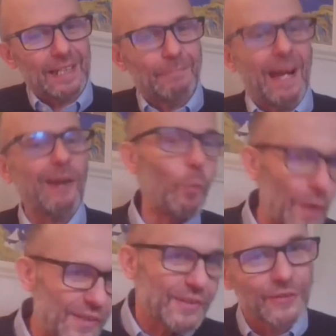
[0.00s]
about
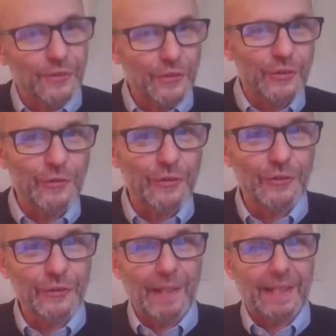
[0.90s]
which
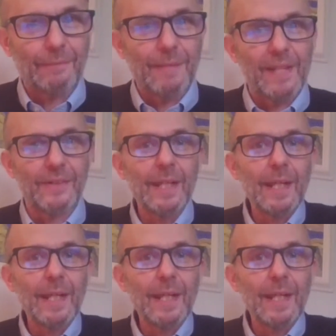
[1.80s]
institutions to recommend.